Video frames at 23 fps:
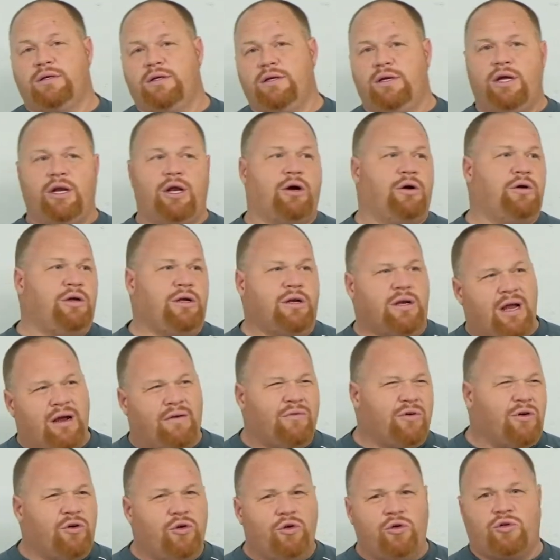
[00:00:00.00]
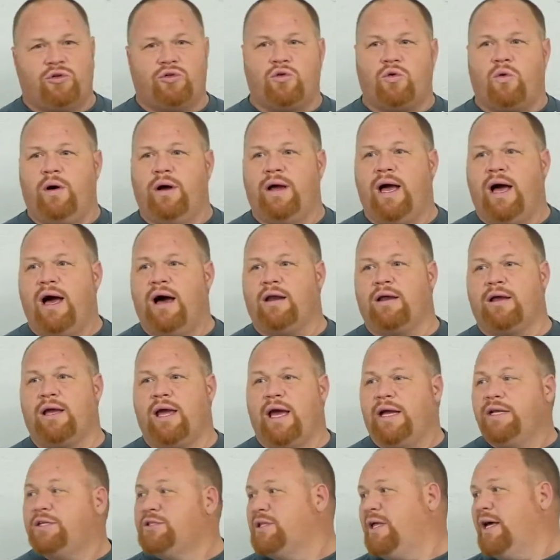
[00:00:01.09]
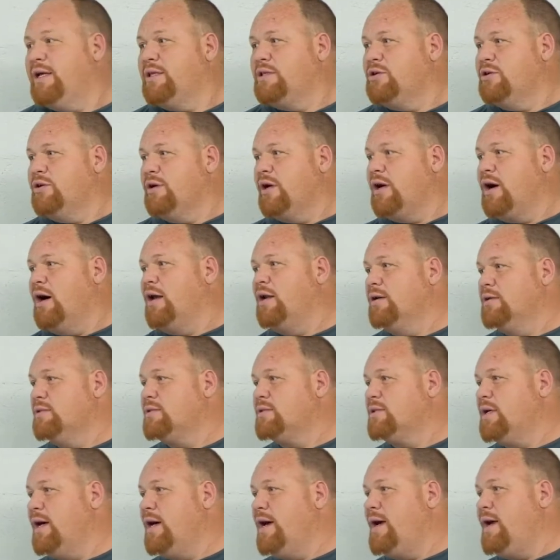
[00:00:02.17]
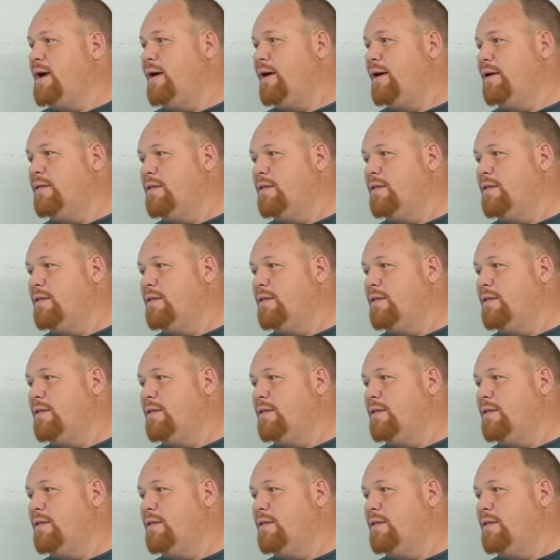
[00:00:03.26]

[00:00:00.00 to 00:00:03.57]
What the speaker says: you know, you never knew quite how to gauge that till you got on site.